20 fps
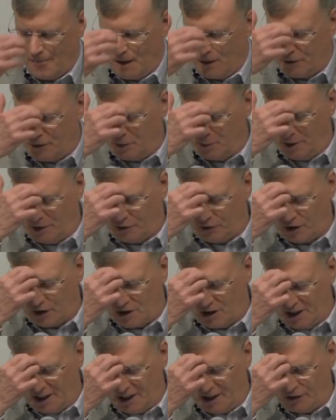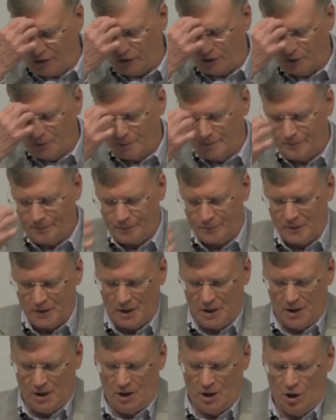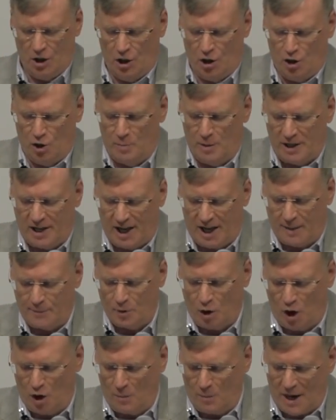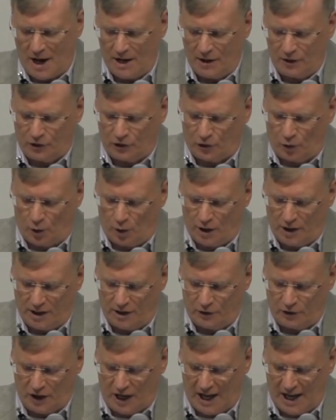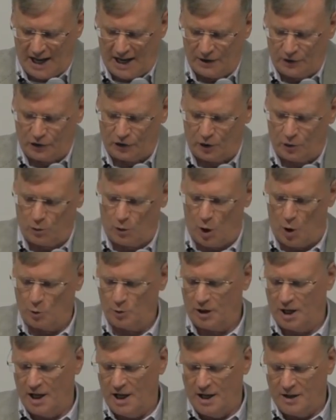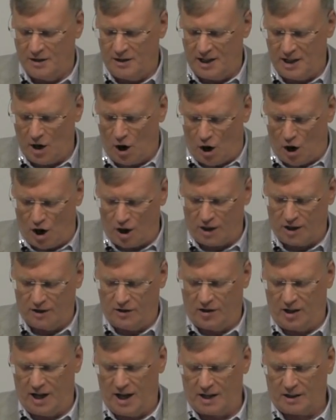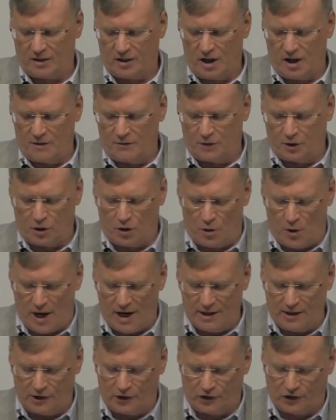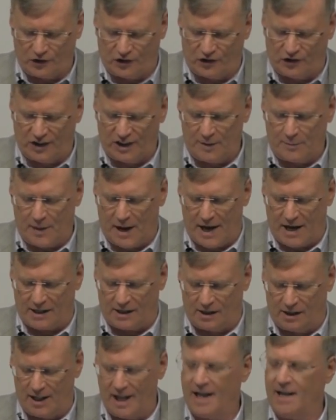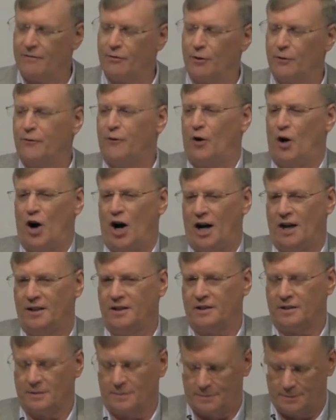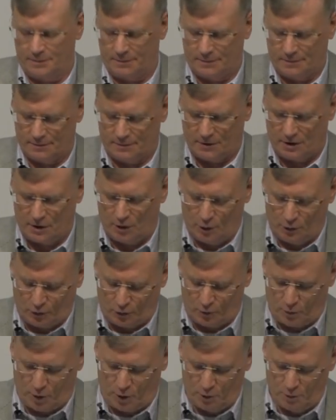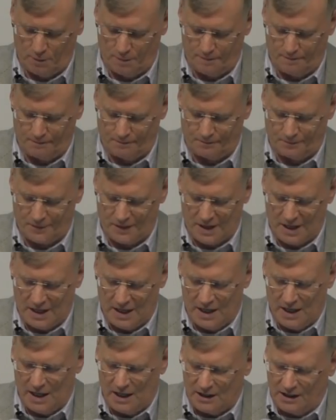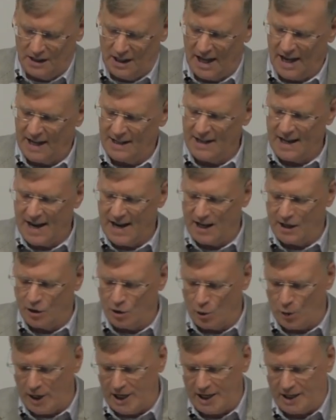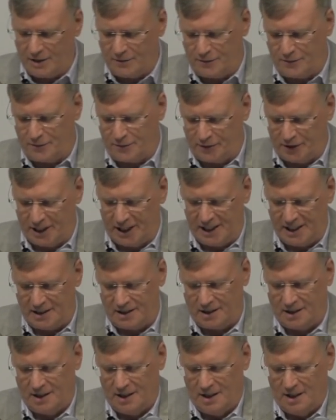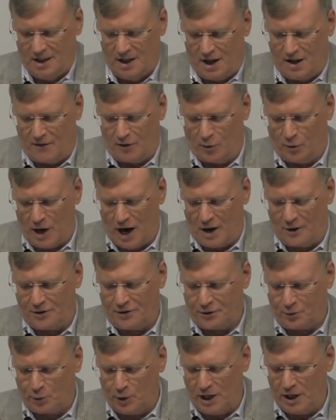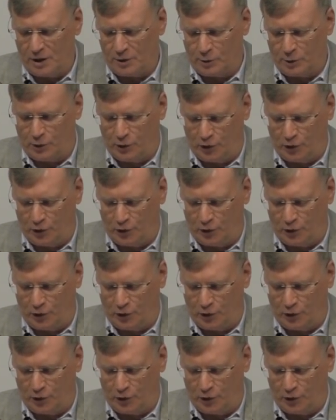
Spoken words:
Themistocles, who became known by historians as, quote, the architect of the greatest sea battle ever fought, close quote, led a Greek fleet of around 300